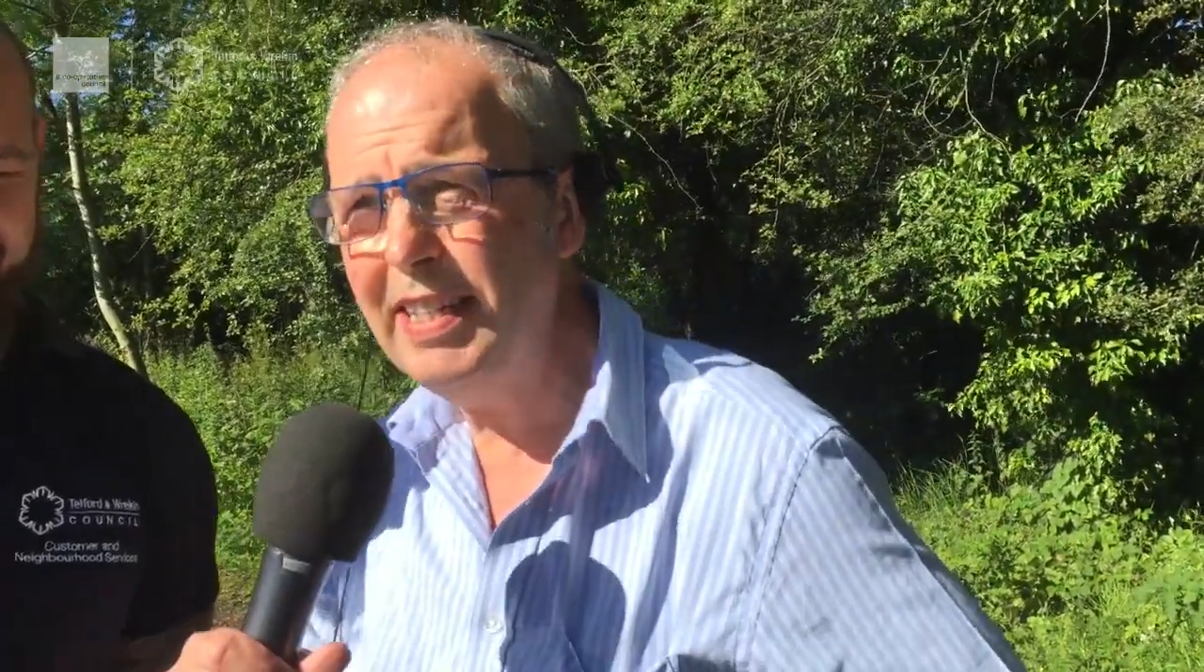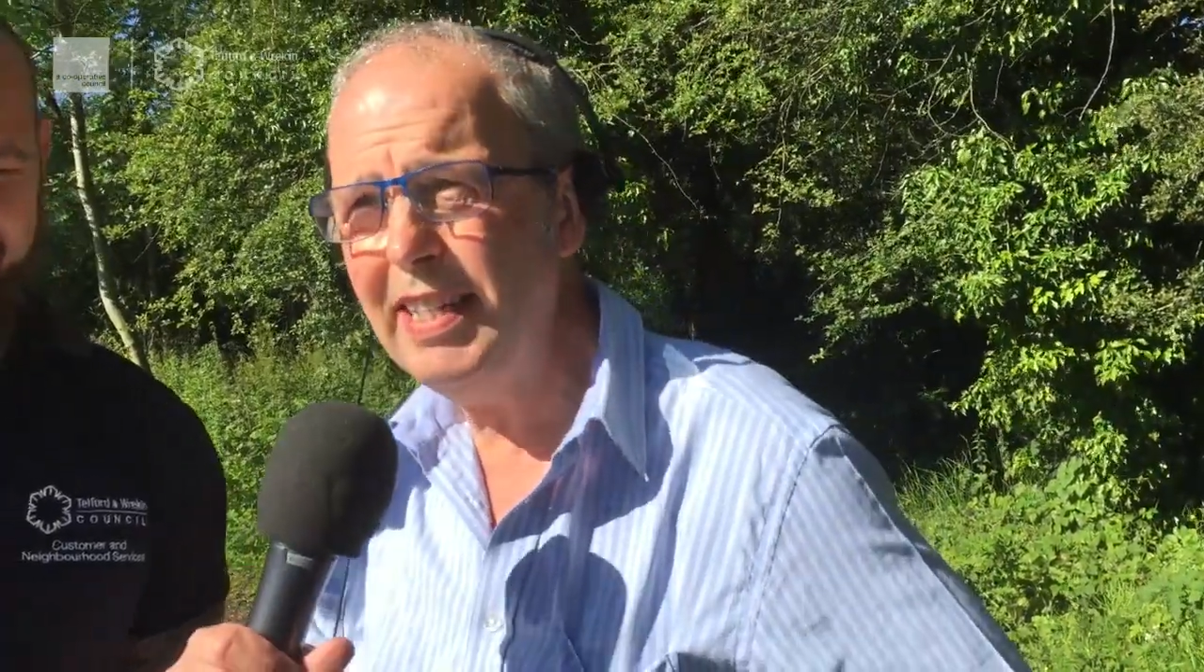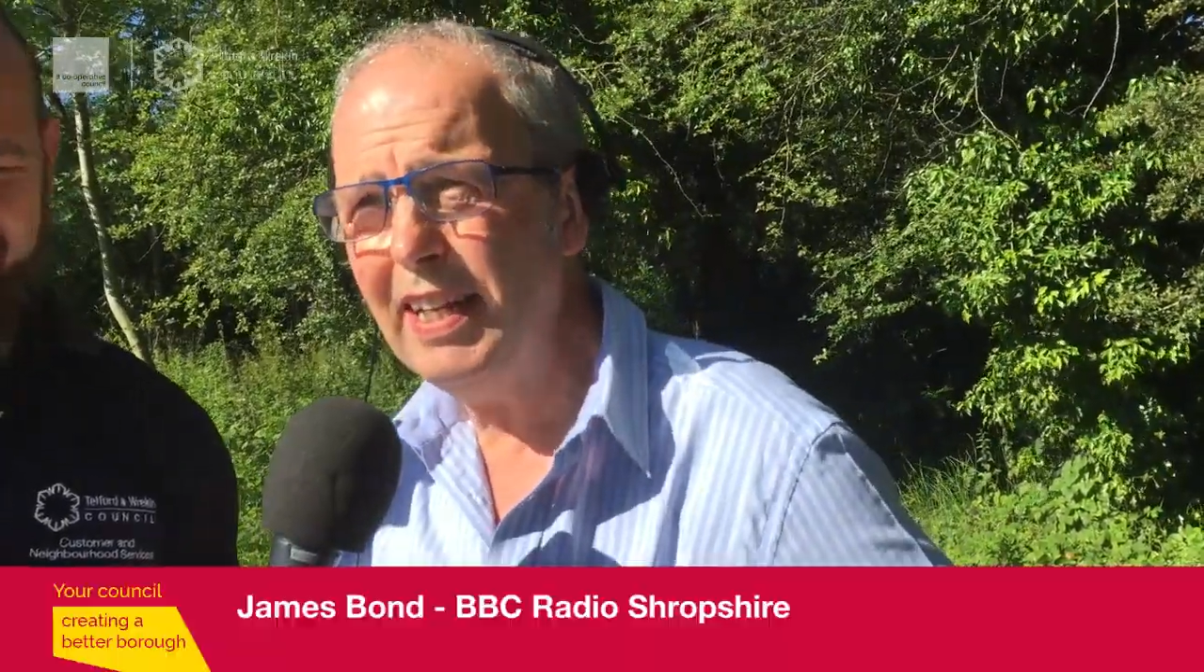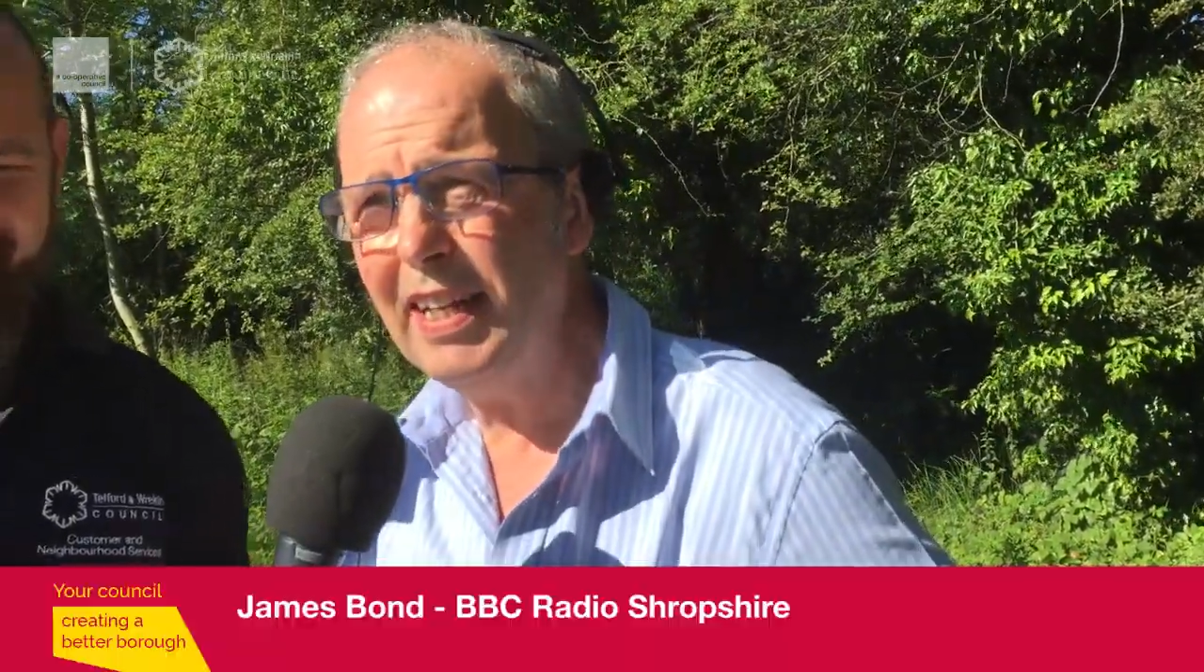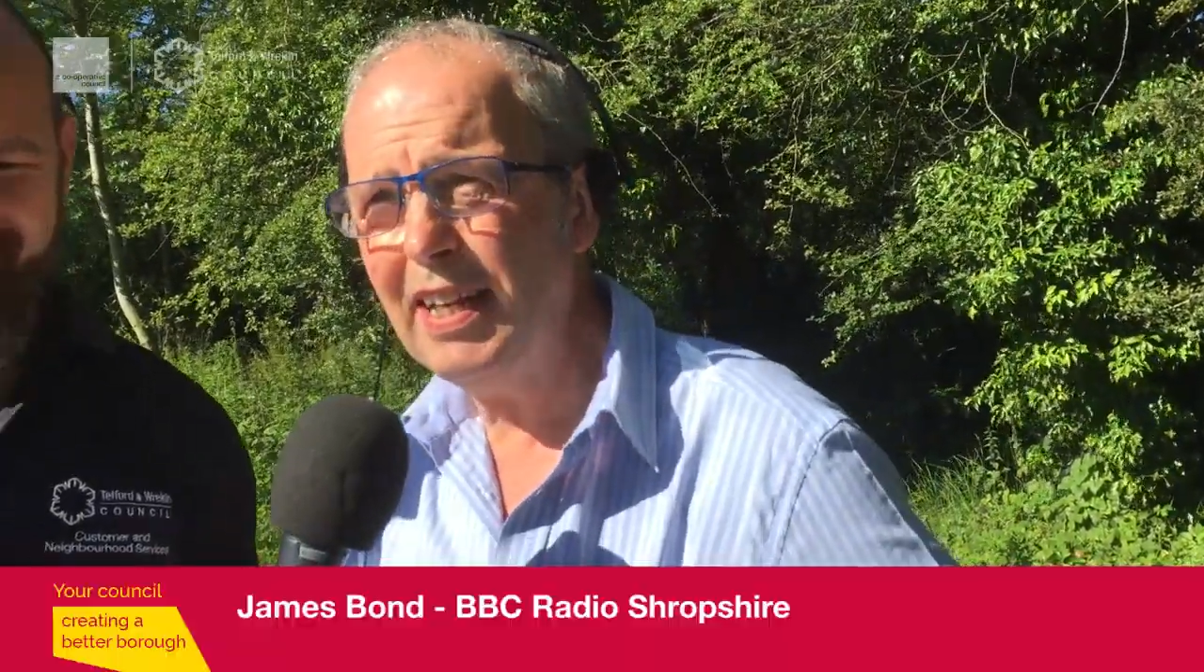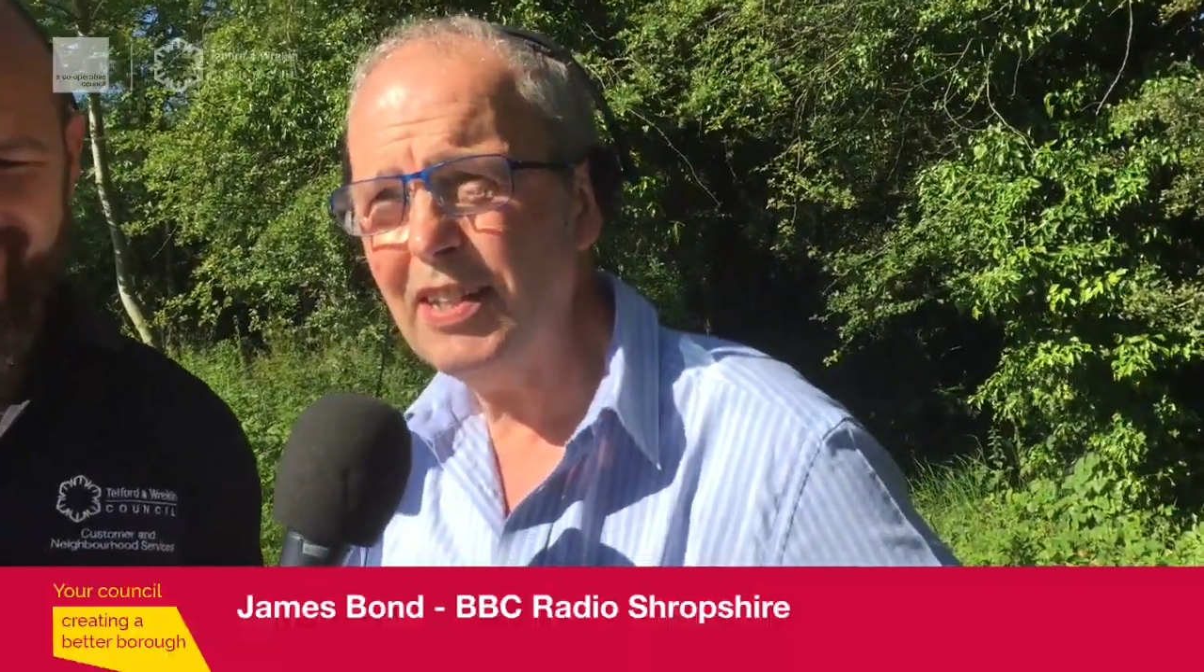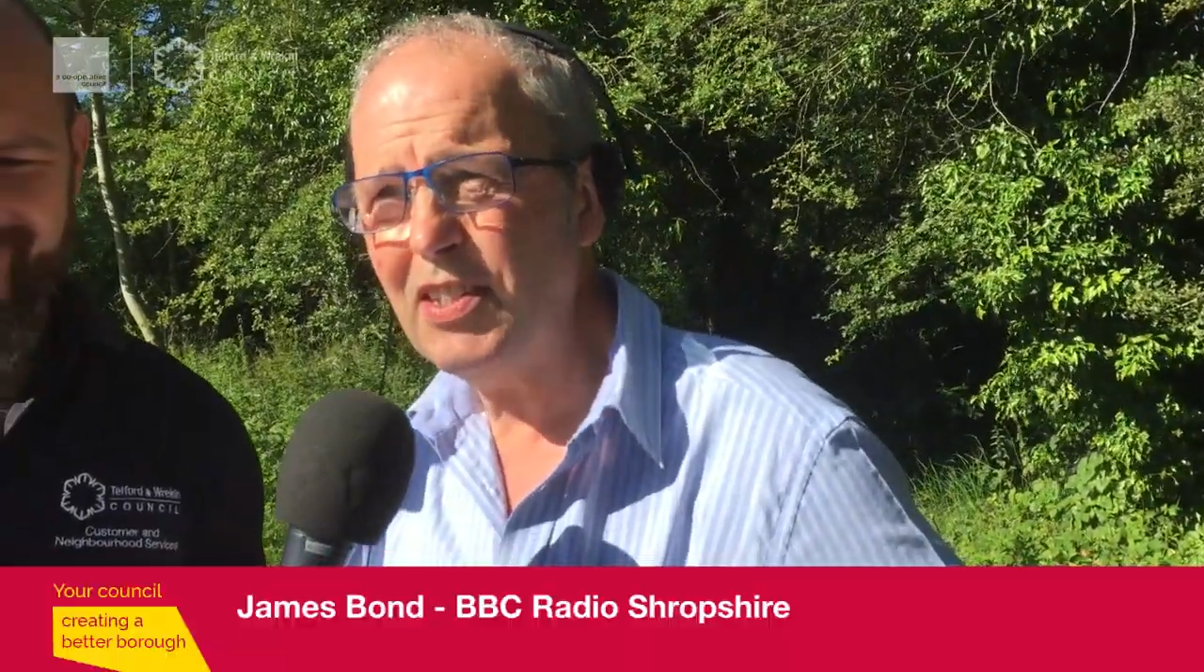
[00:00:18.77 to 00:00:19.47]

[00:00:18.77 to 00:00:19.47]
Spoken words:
idyllic